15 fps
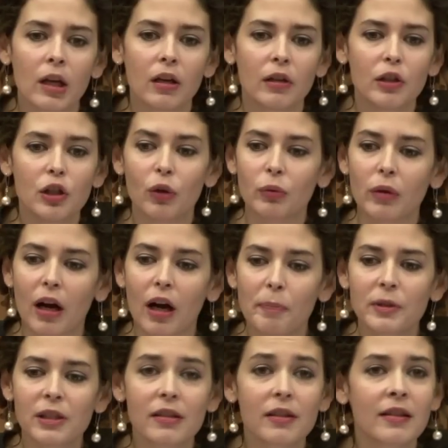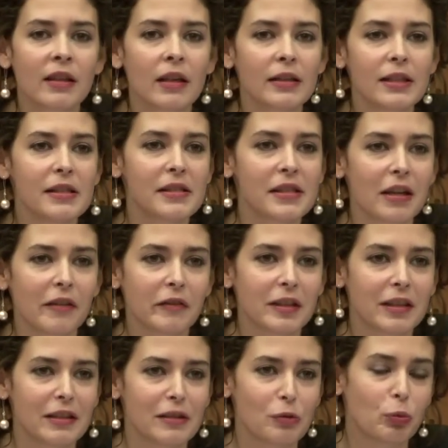you know, up to the
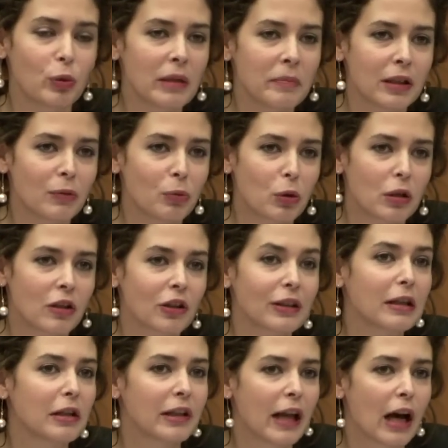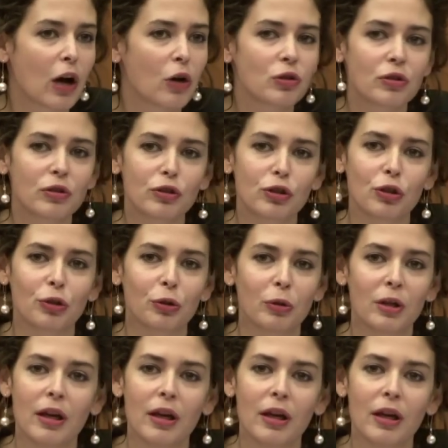1970s, women were not allowed to